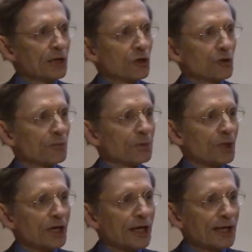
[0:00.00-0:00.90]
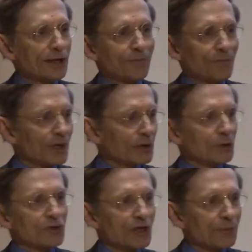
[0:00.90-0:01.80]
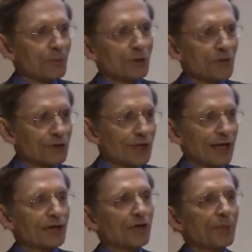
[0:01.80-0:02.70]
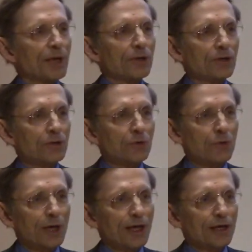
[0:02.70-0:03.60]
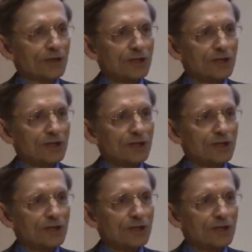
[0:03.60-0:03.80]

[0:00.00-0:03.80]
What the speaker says: You apply, it looks up all the data about you, and then it